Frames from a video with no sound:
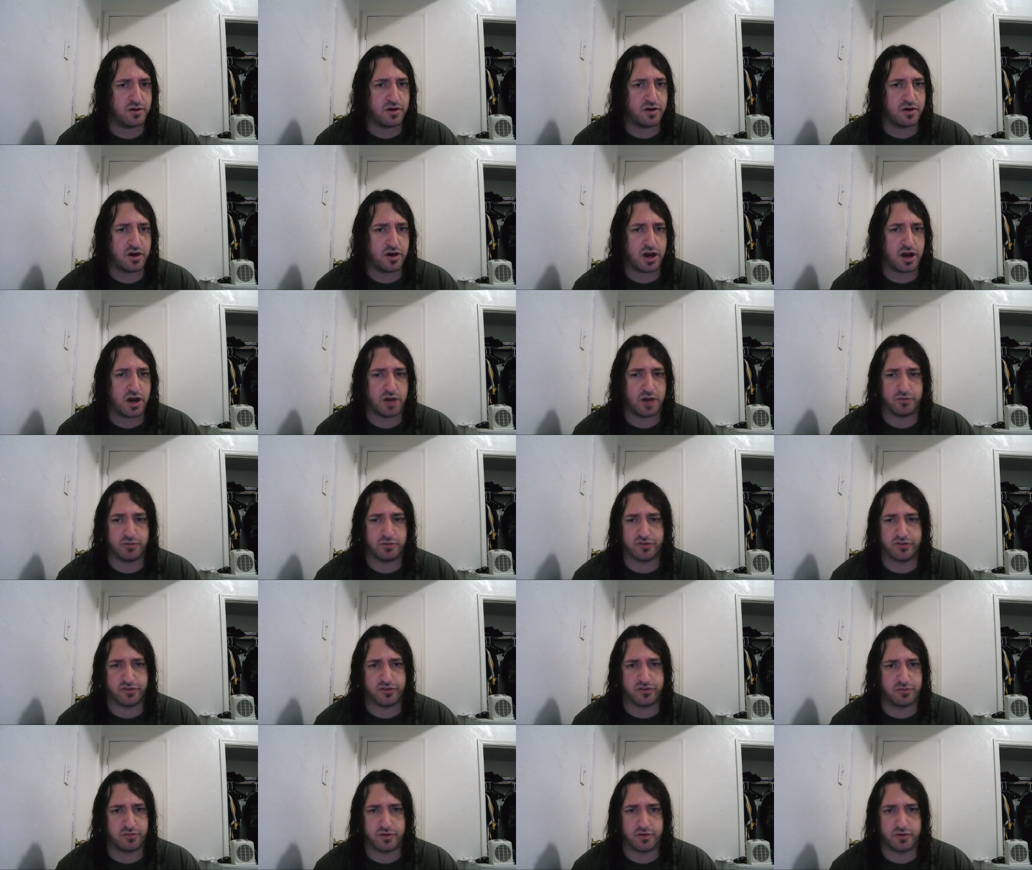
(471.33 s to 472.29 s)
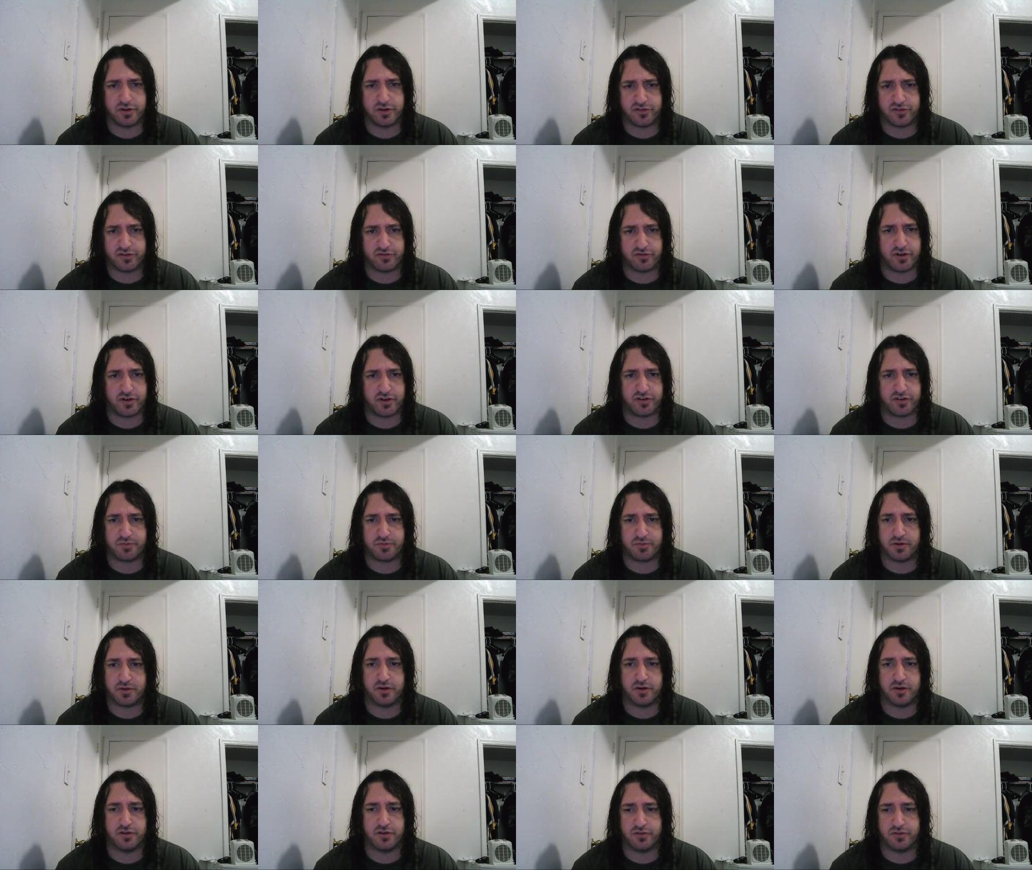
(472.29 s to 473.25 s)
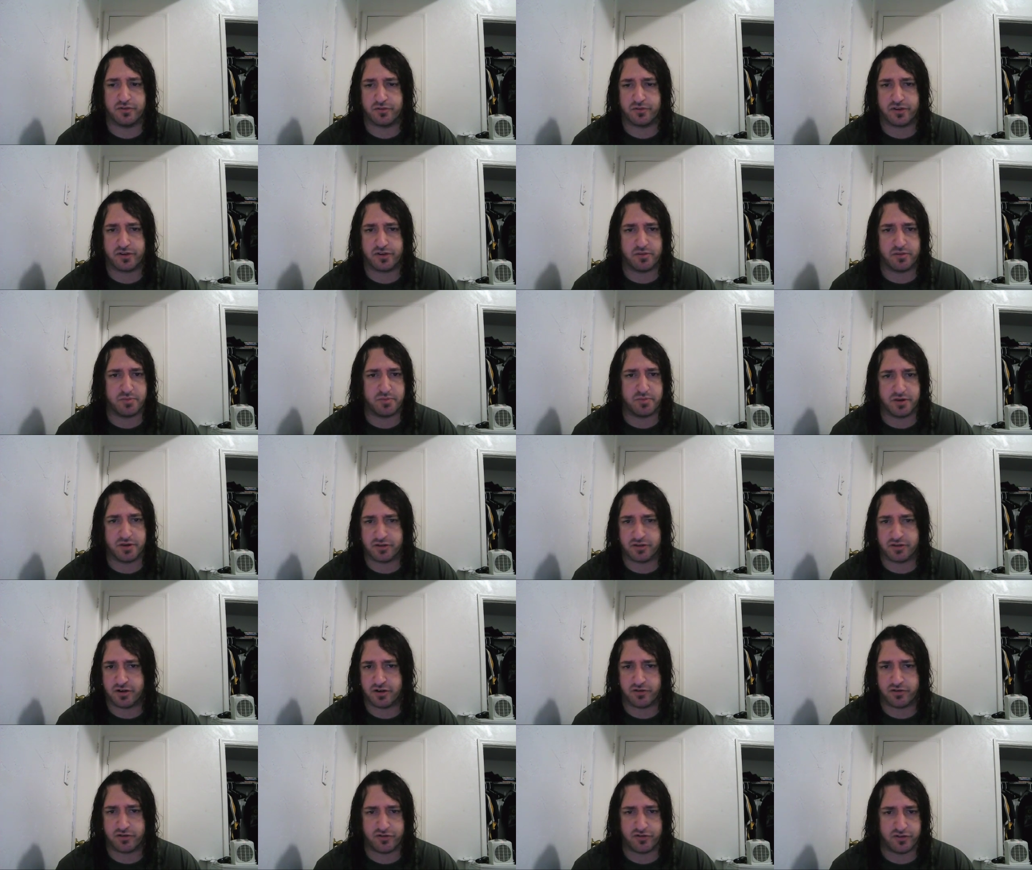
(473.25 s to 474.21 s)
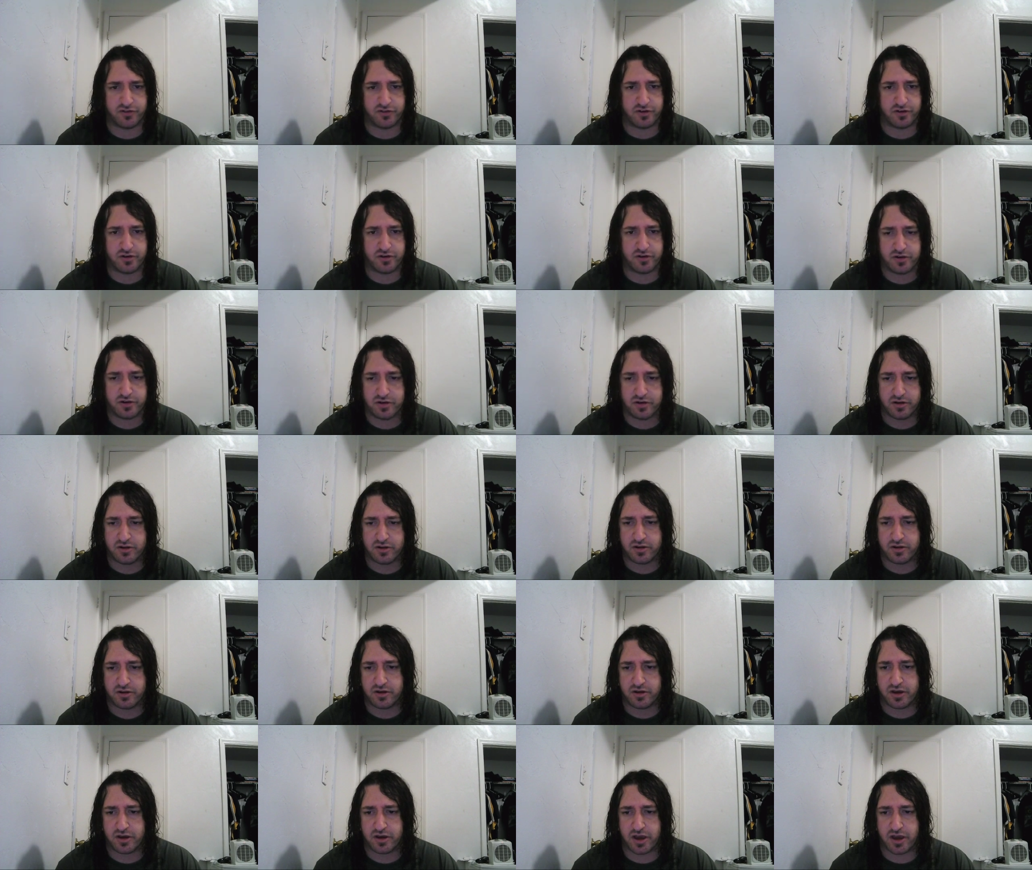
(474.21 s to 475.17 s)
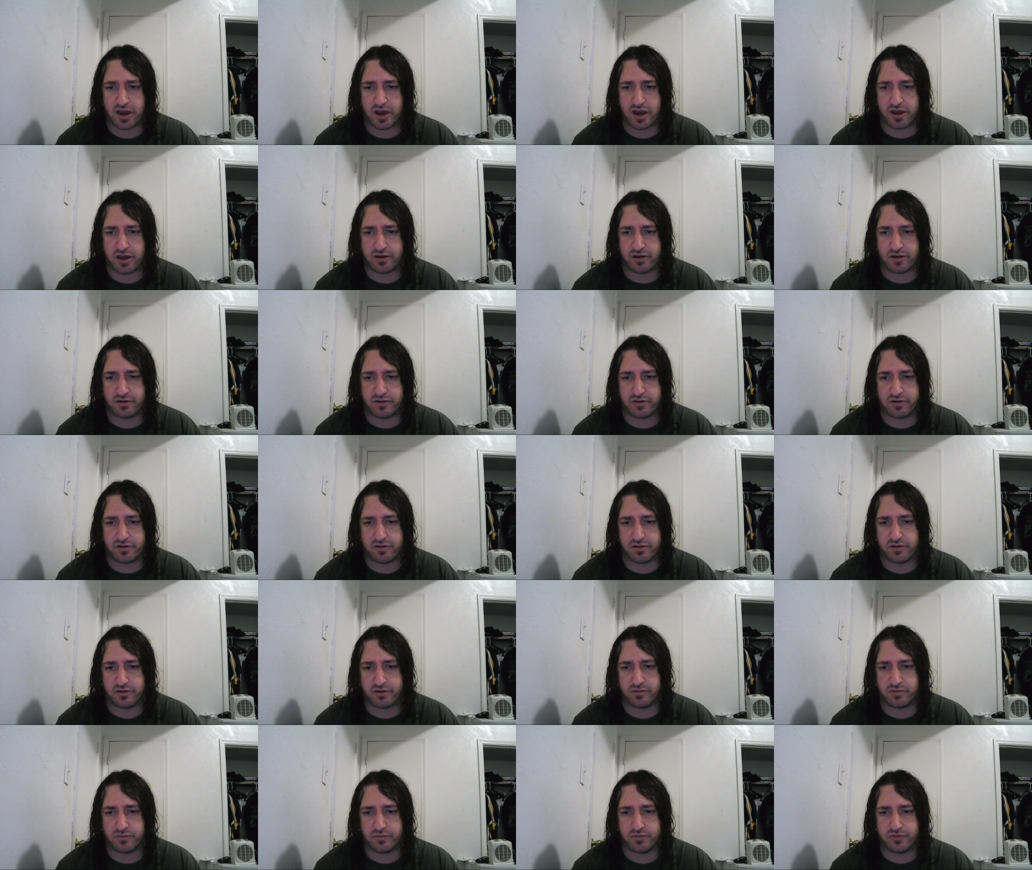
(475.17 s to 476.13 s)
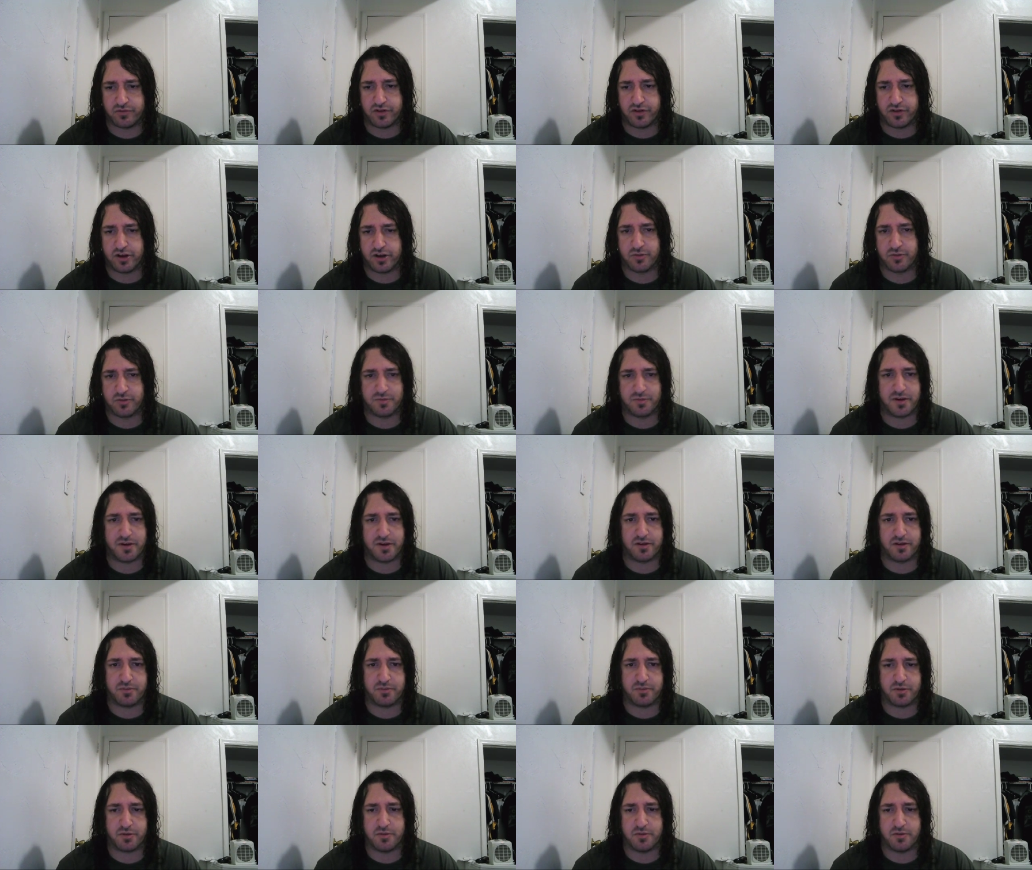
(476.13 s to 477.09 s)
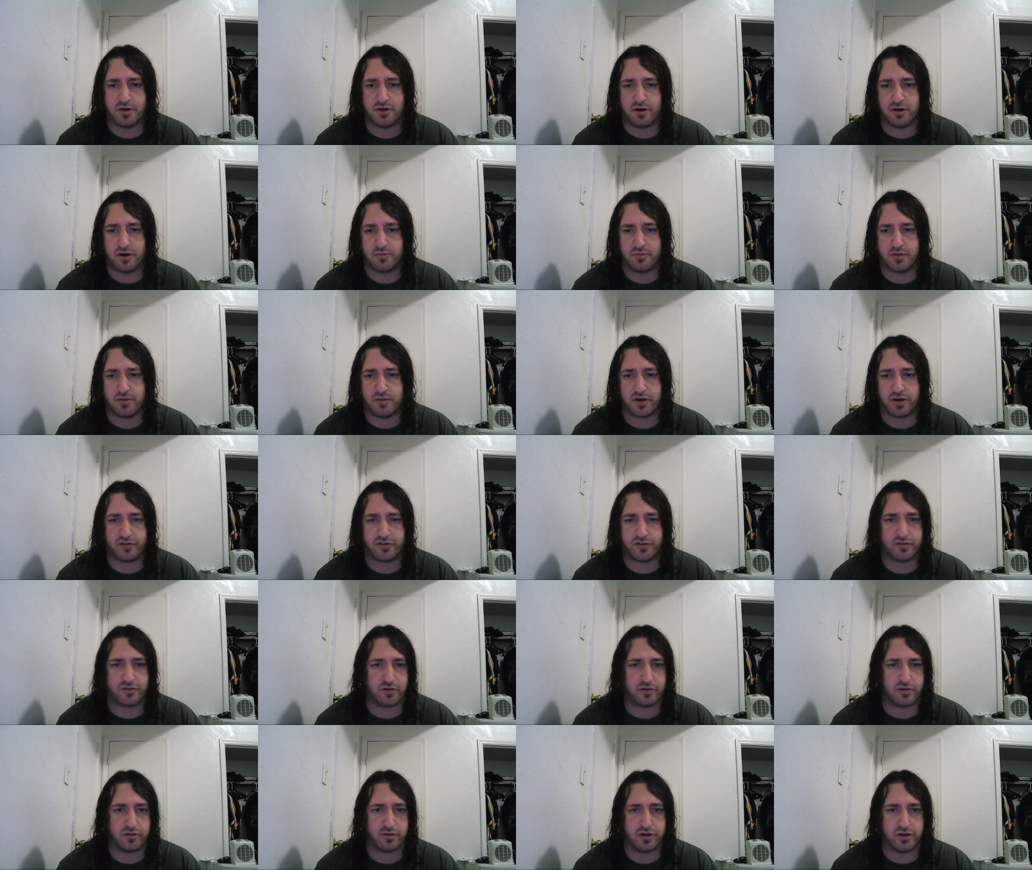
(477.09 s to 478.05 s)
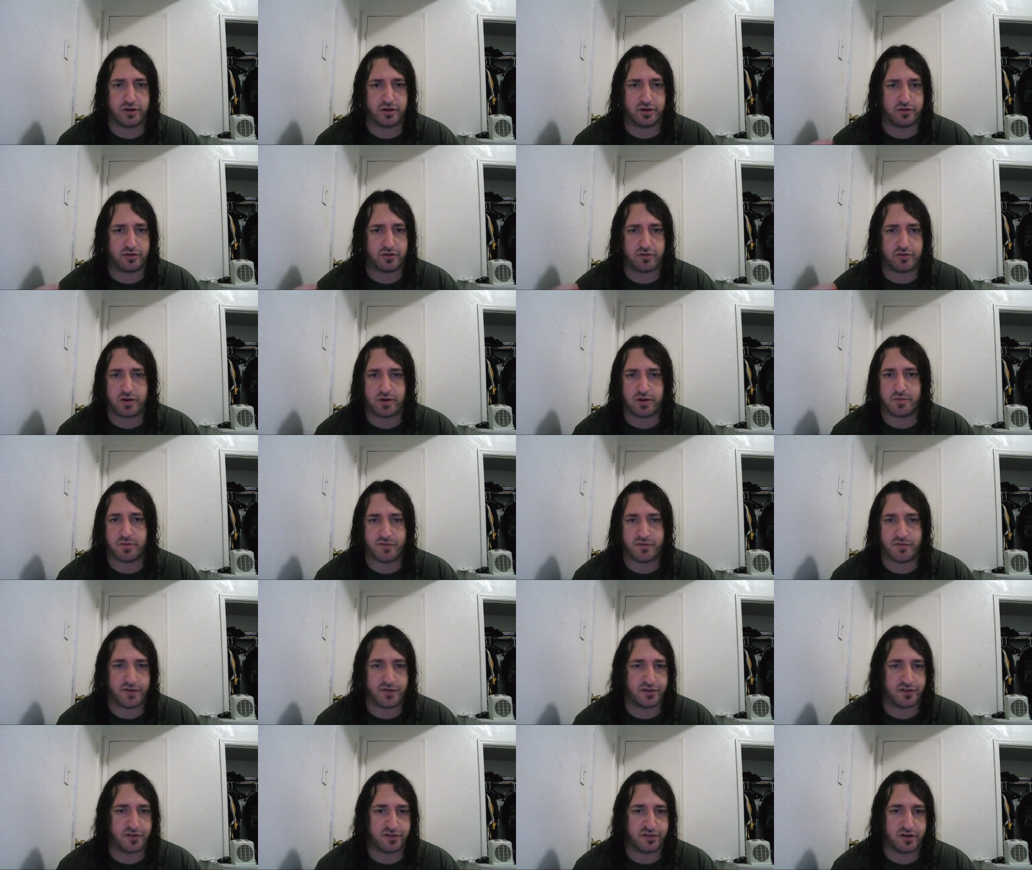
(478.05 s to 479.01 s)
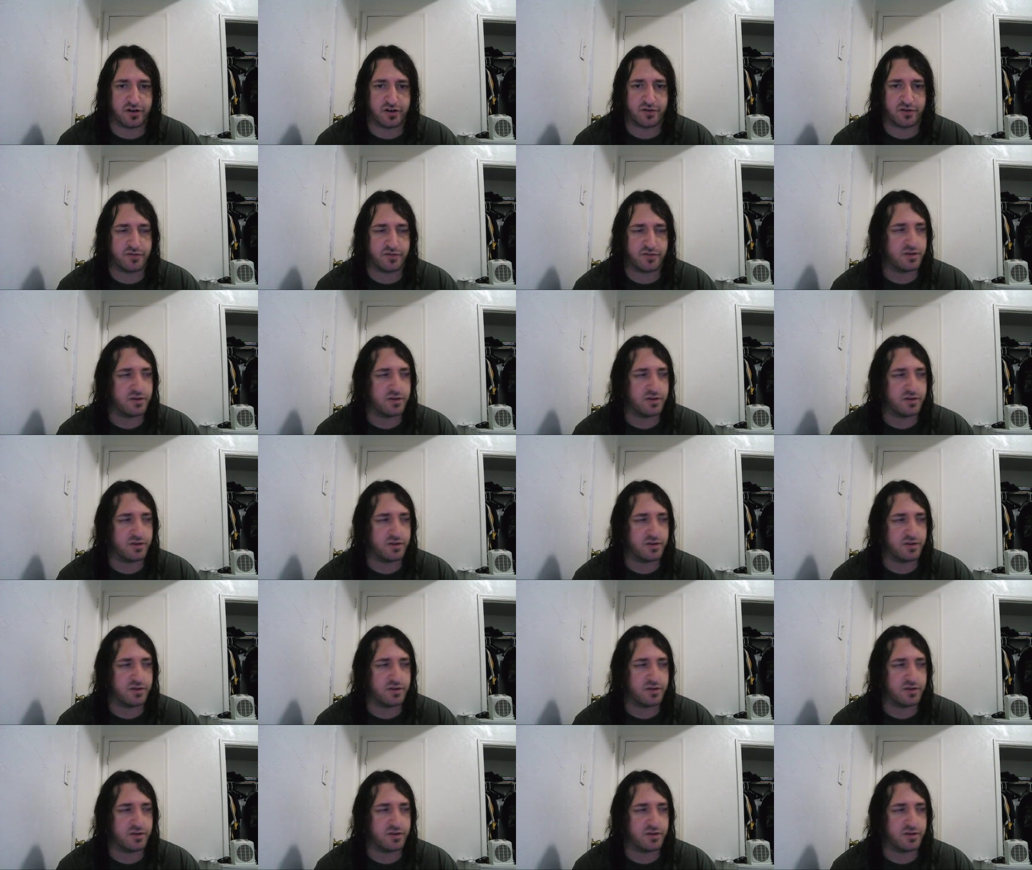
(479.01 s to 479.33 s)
I was just really distressed because I was getting picked on and shit. And, she comes by to pick me up. I start, crying my face off.